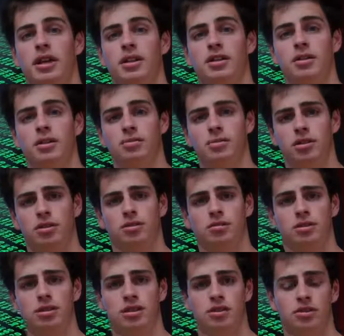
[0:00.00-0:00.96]
and optical
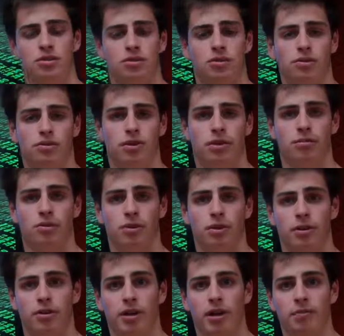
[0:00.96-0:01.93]
disc authoring
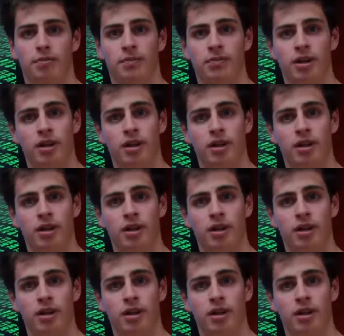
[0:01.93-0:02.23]
program